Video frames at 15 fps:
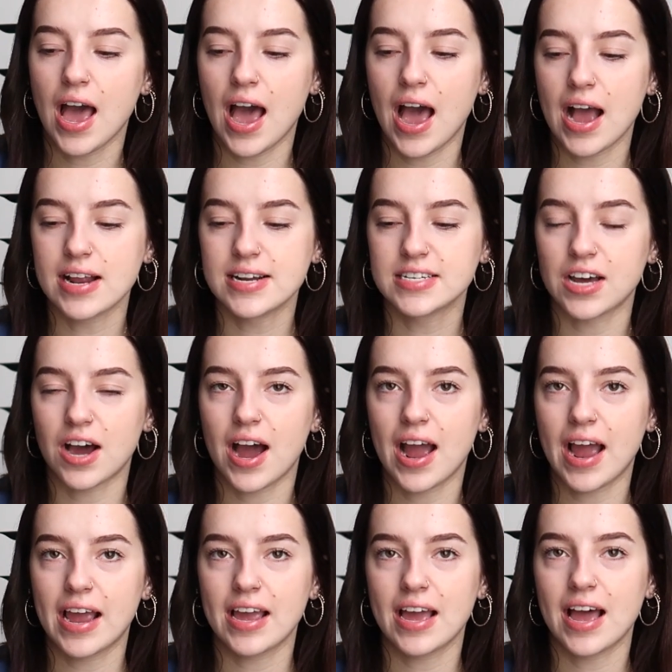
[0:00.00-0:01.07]
and
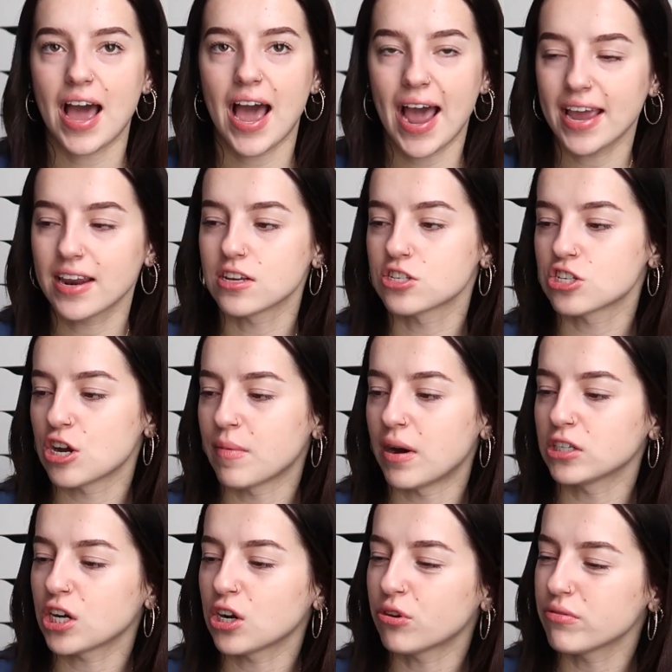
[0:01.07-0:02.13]
I hate it so
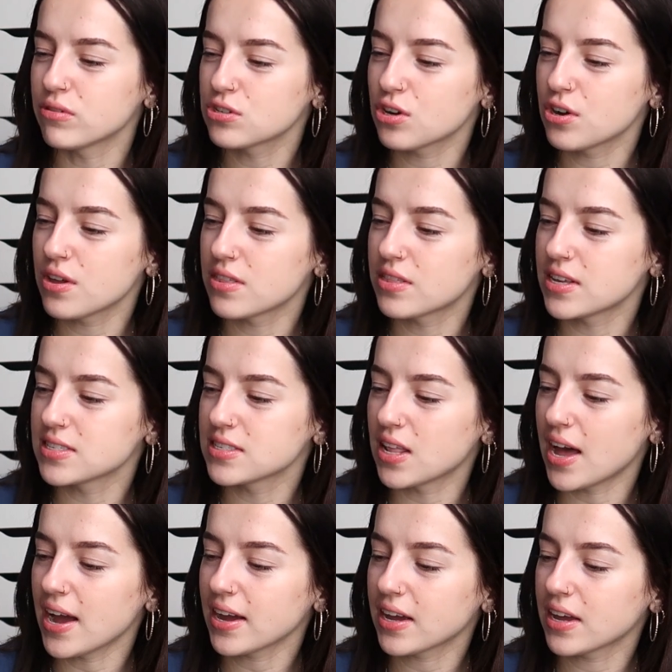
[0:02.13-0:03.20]
much. And also there's
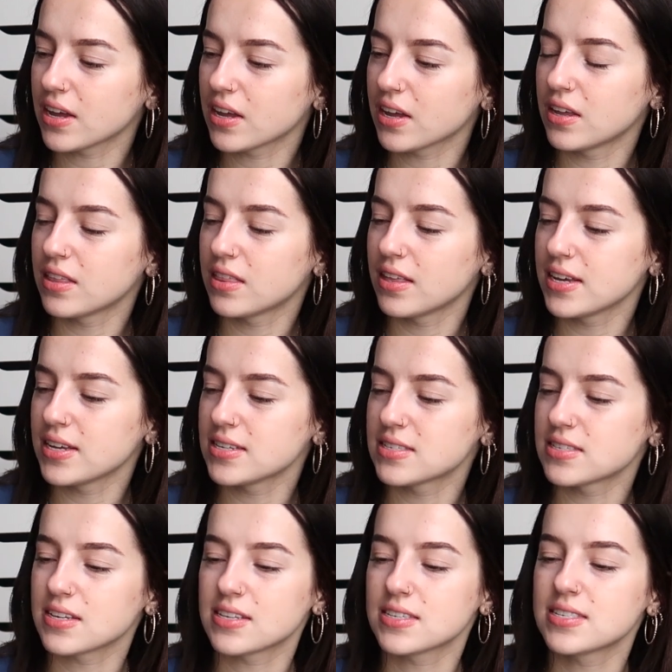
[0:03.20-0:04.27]
like
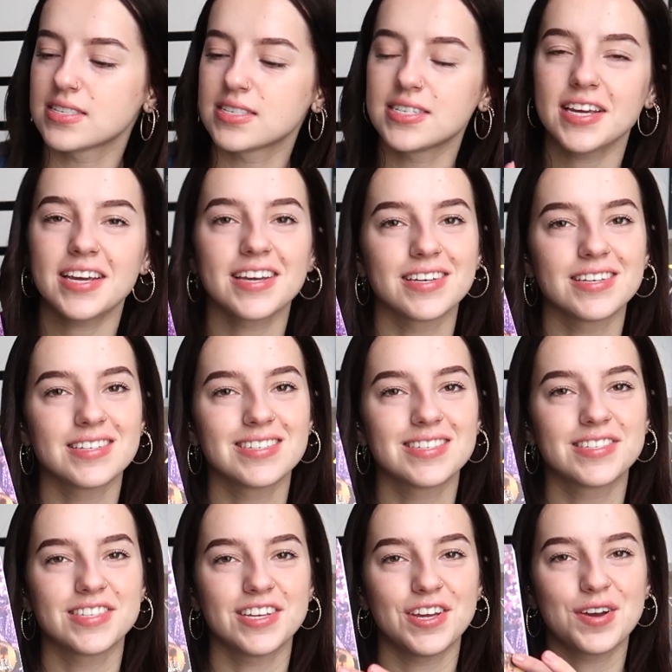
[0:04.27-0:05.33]
these stickers
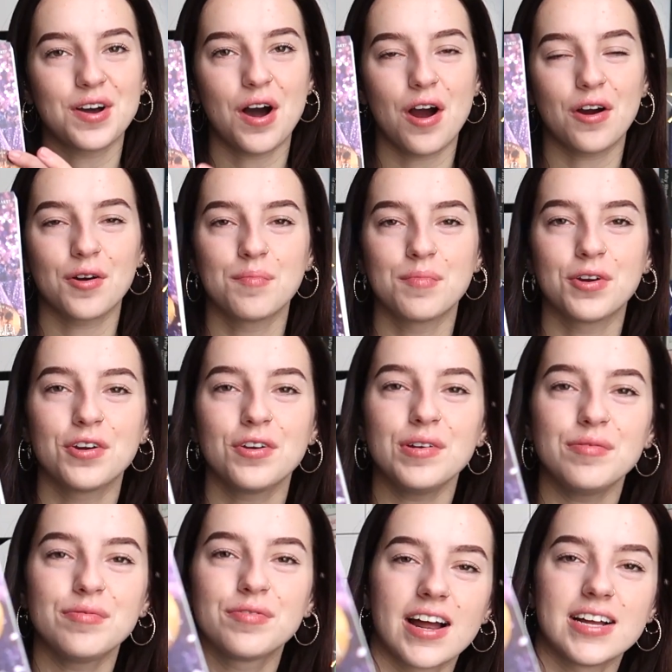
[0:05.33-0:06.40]
that you can't remove
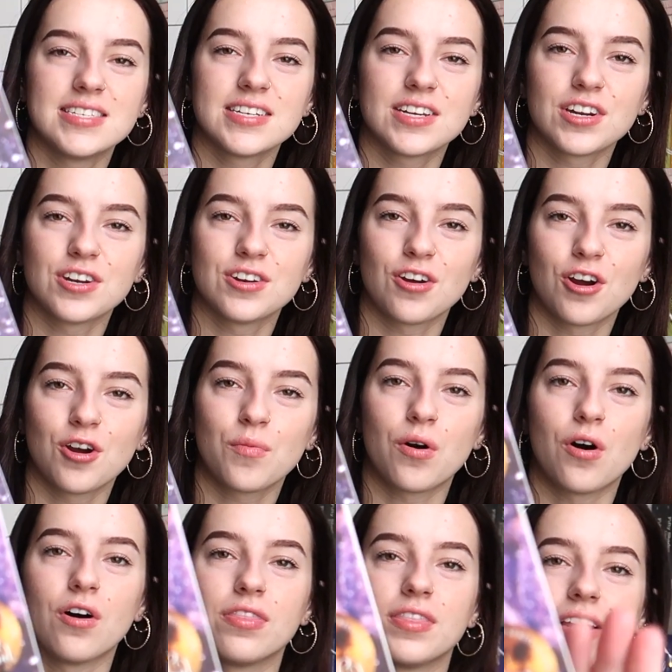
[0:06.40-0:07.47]
that I didn't know were on